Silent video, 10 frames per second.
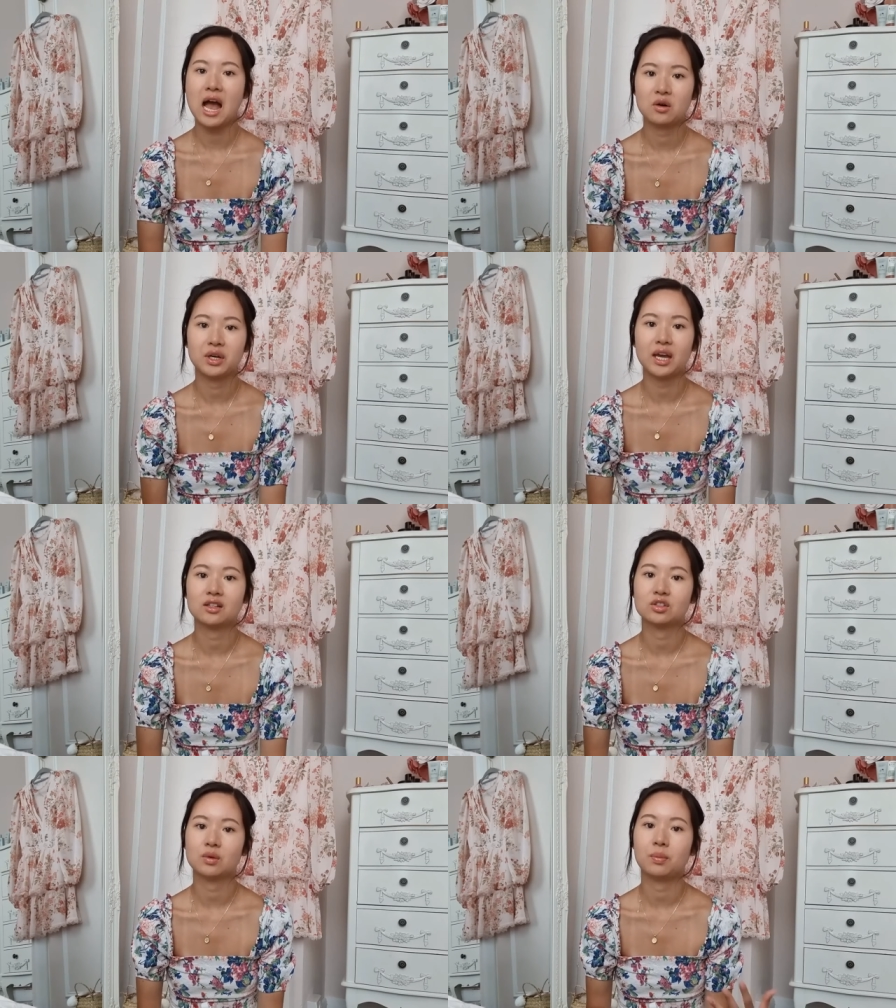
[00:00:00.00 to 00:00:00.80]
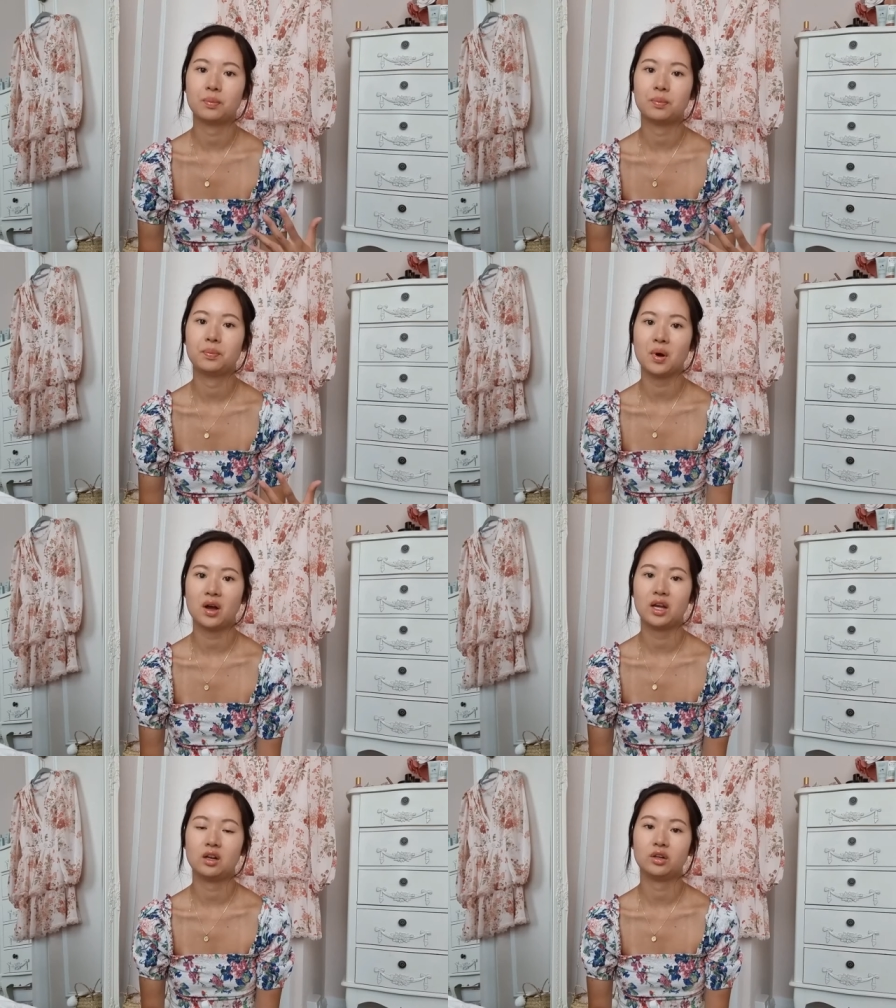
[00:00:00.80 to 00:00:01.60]
out again to
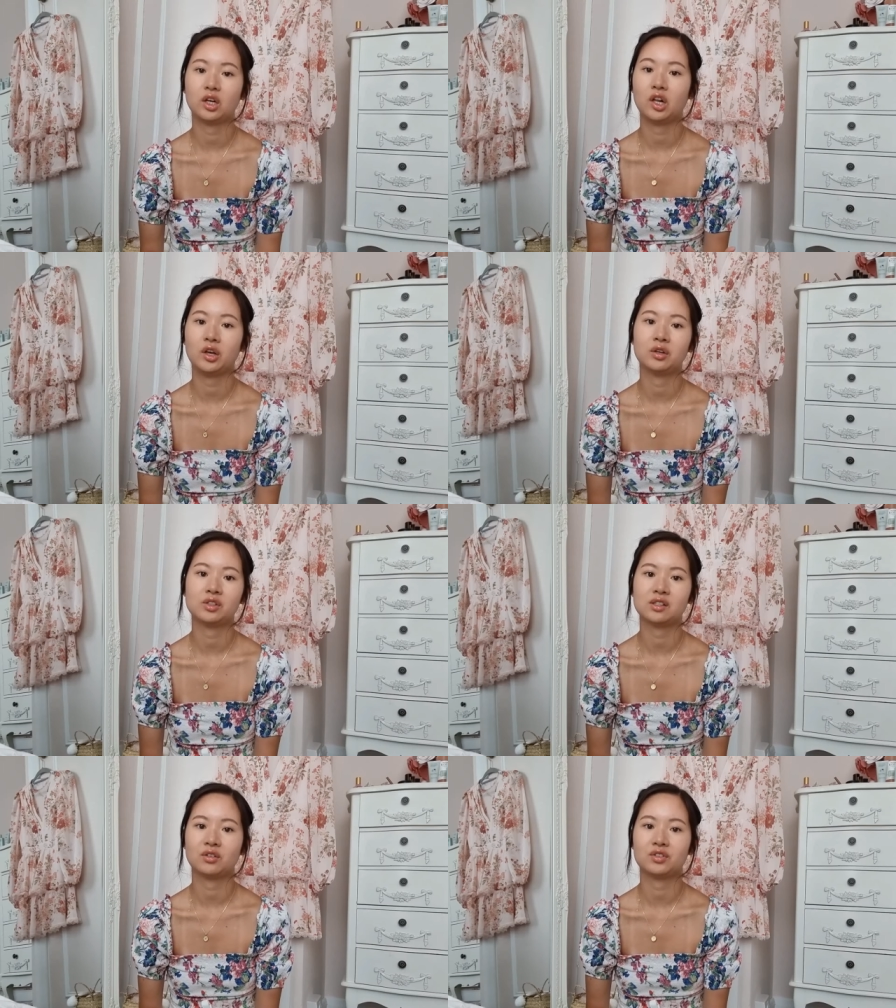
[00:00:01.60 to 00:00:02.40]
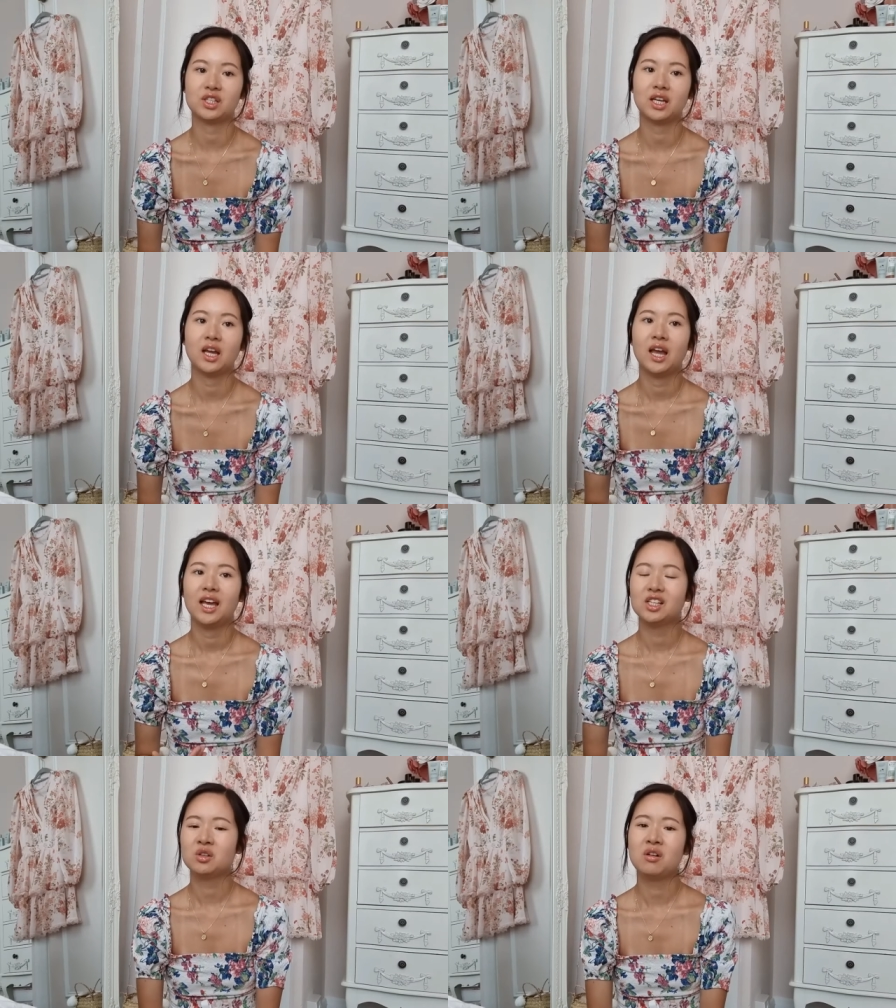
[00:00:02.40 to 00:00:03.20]
buy a load of clothes and obviously
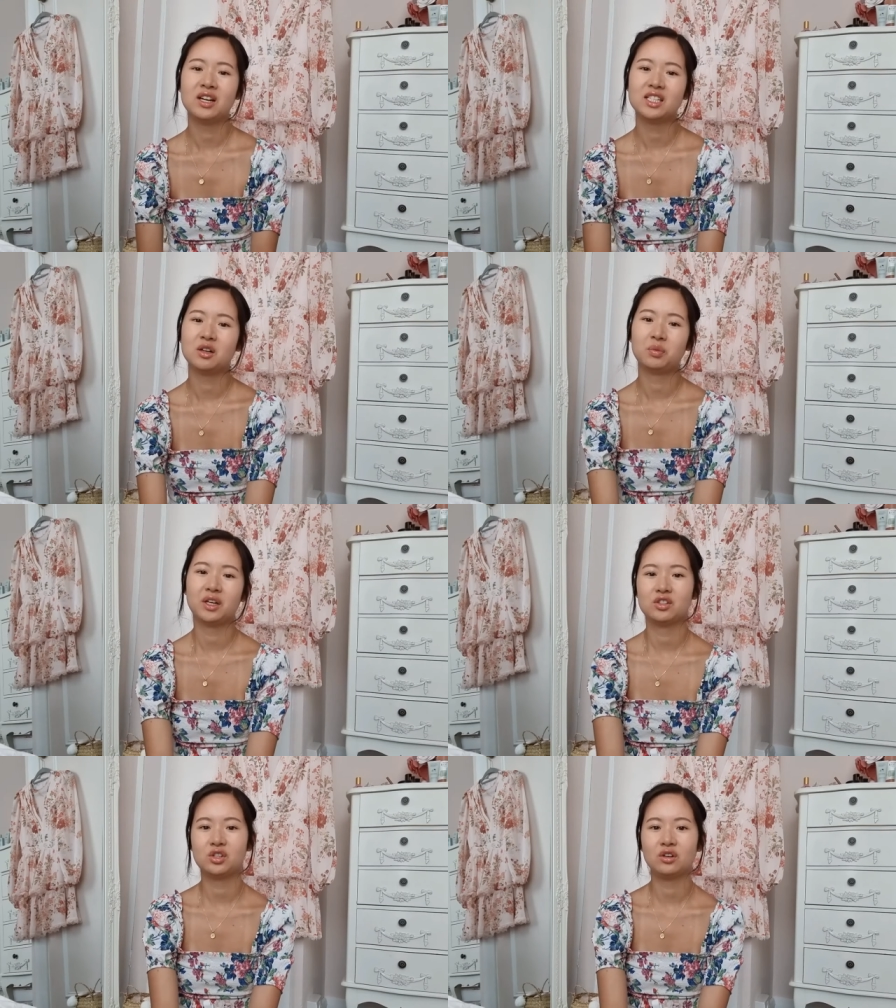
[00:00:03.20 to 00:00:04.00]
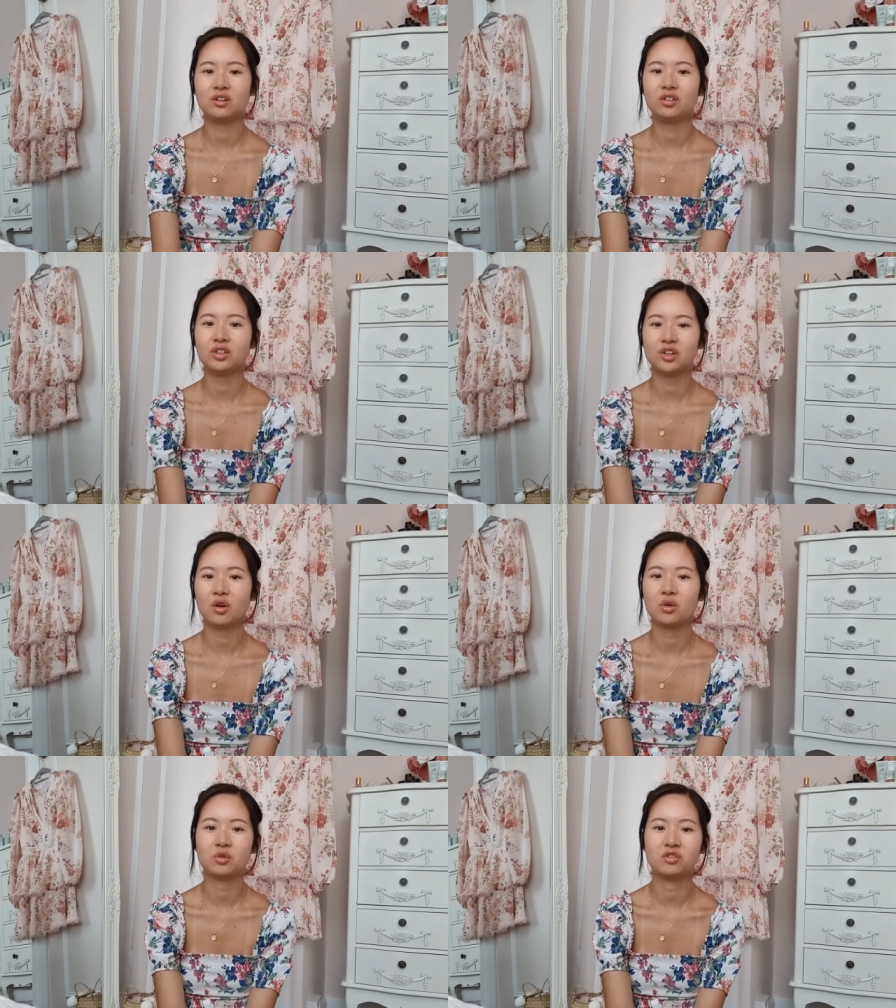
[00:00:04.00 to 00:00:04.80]
it's not ideal because you're on a
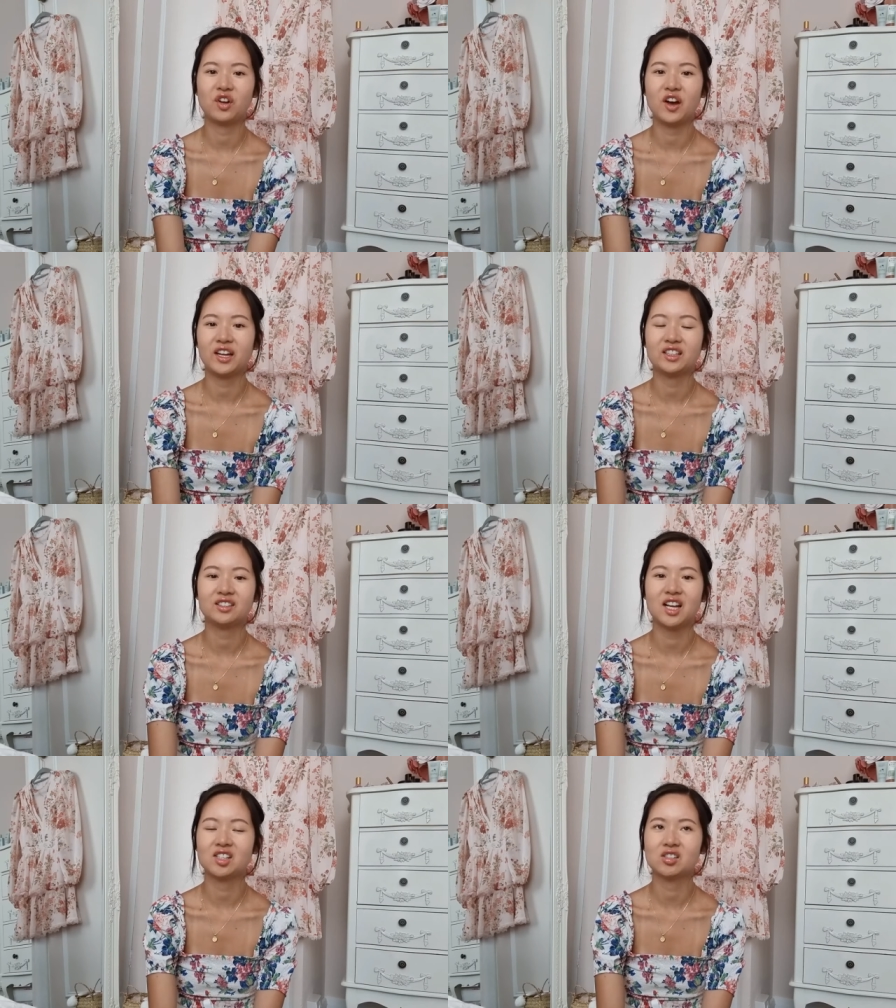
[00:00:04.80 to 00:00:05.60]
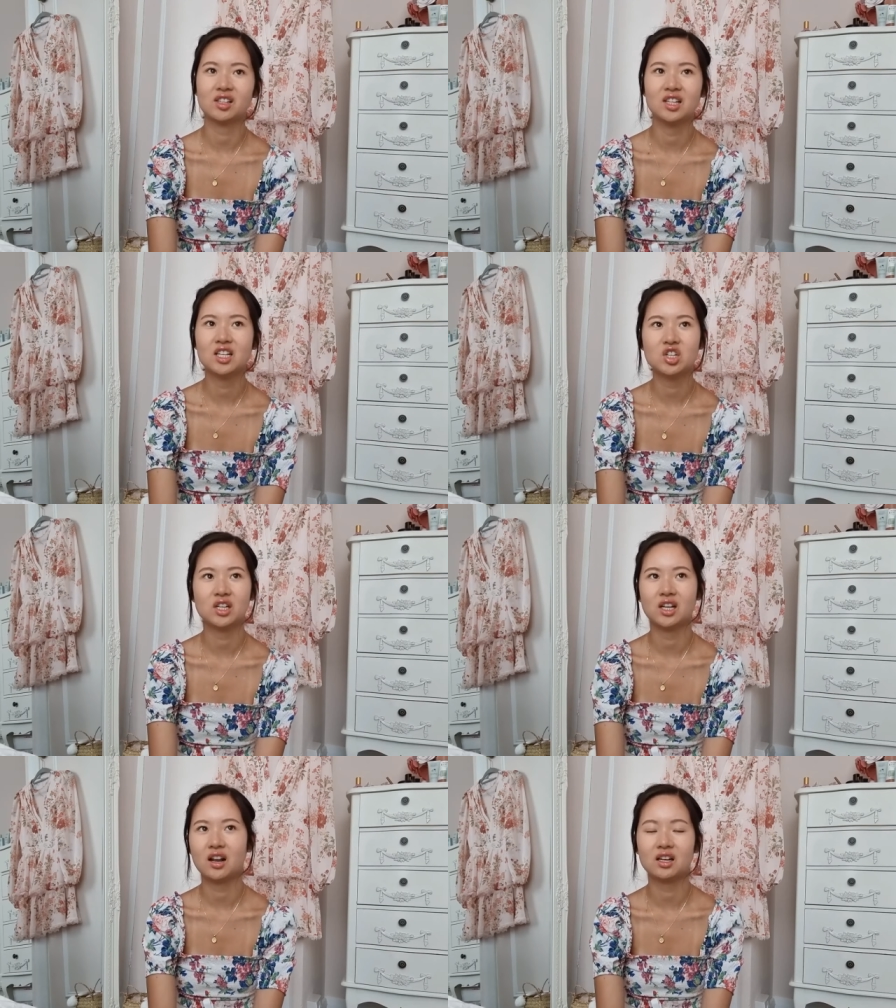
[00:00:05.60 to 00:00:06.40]
long haul flight that's
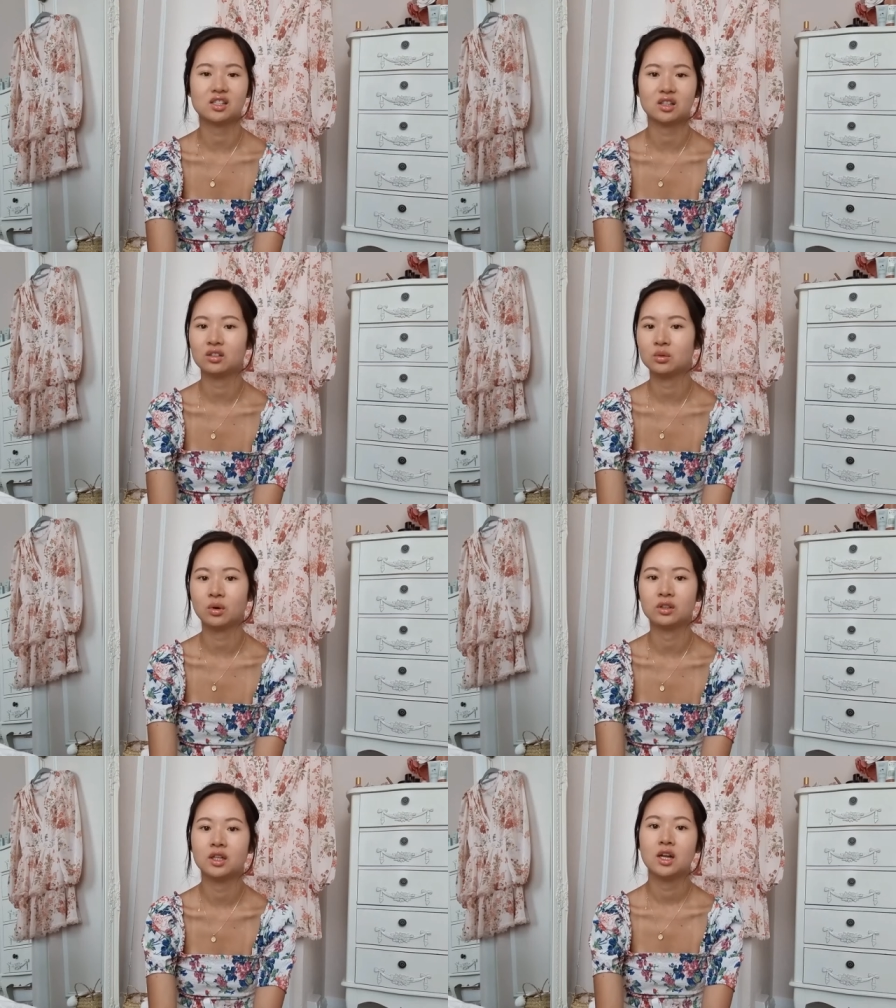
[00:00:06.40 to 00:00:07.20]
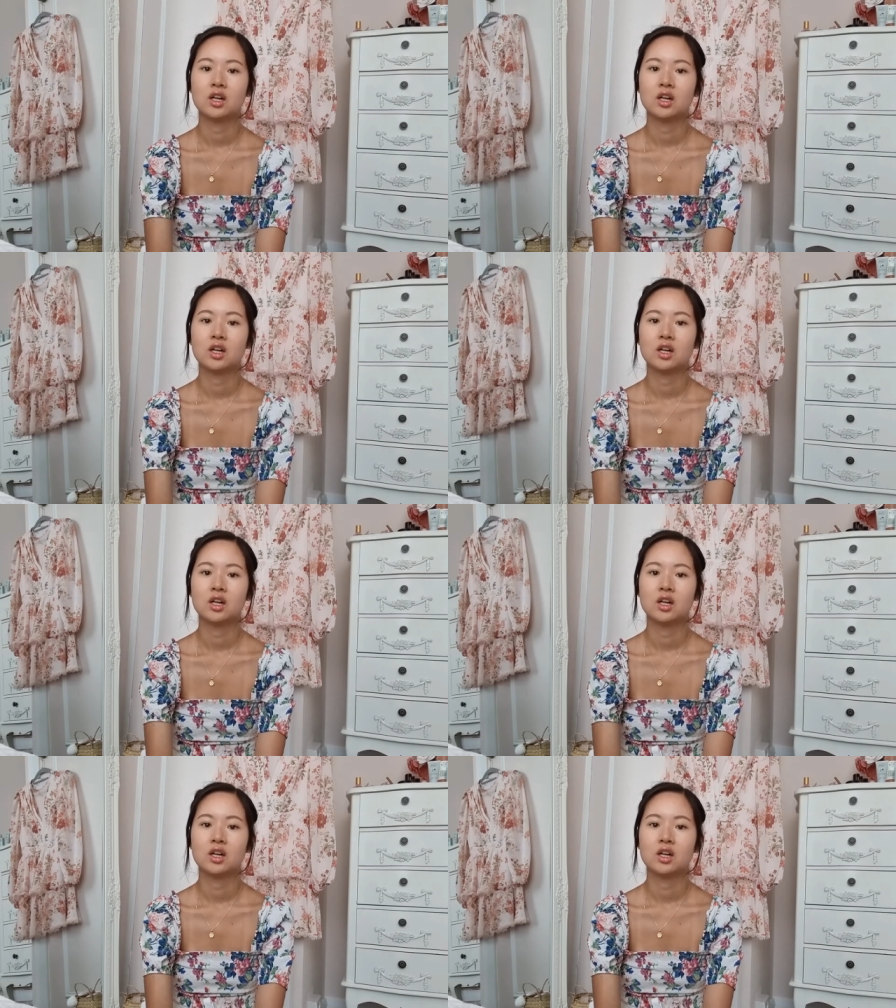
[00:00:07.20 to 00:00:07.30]
literally the last thing you want